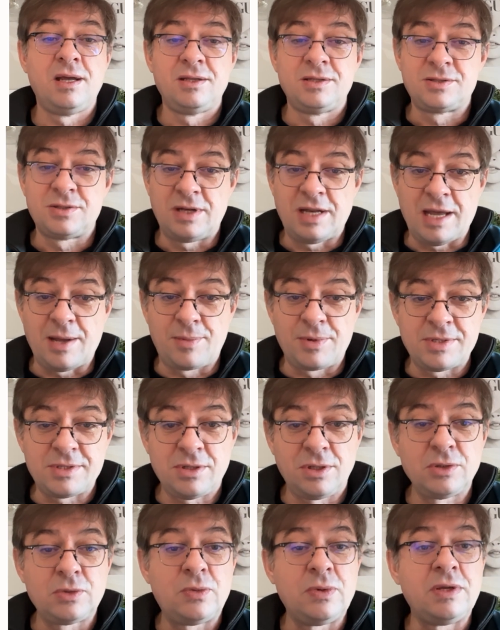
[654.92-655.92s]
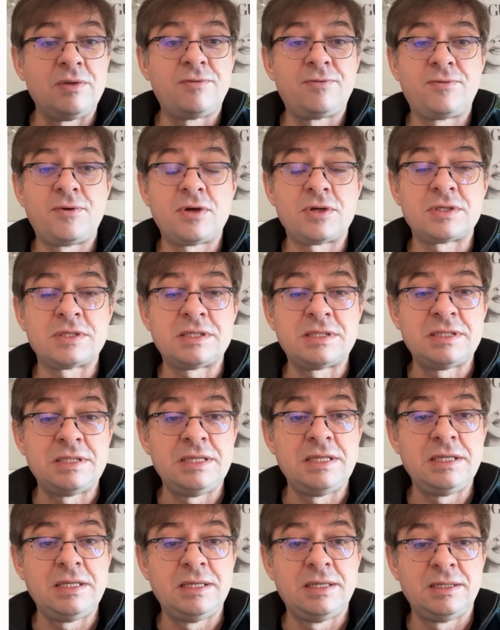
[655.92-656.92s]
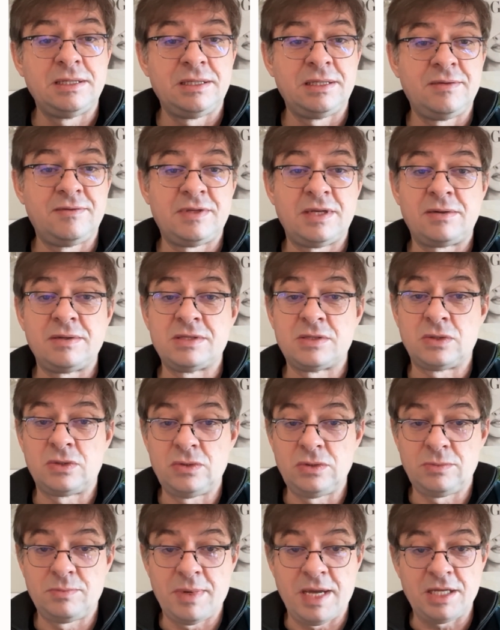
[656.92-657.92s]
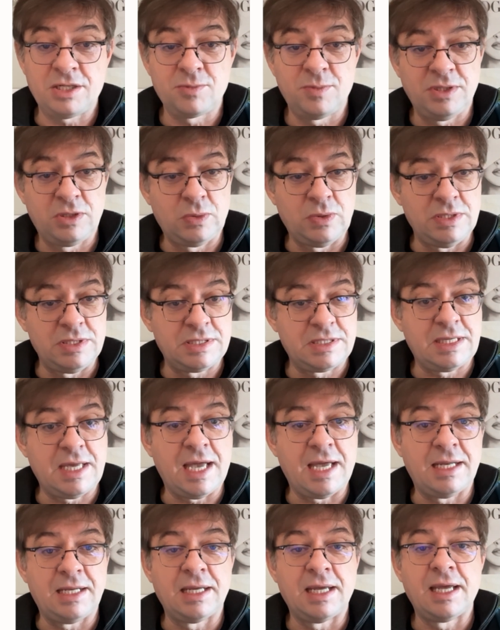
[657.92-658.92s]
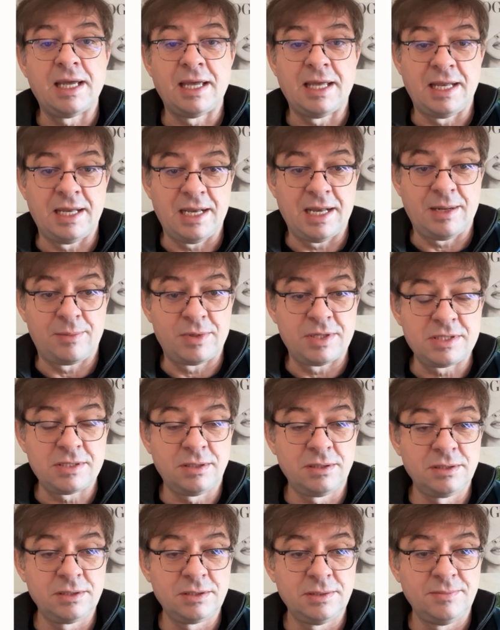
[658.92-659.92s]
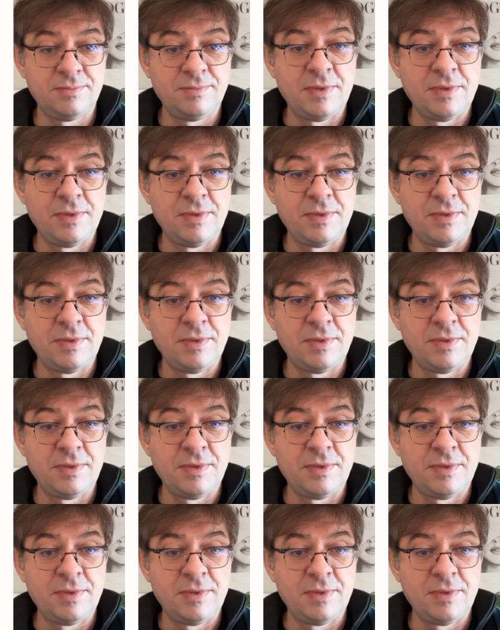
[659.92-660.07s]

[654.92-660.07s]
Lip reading: The lab result will first see if there is a good match between scan and lab result.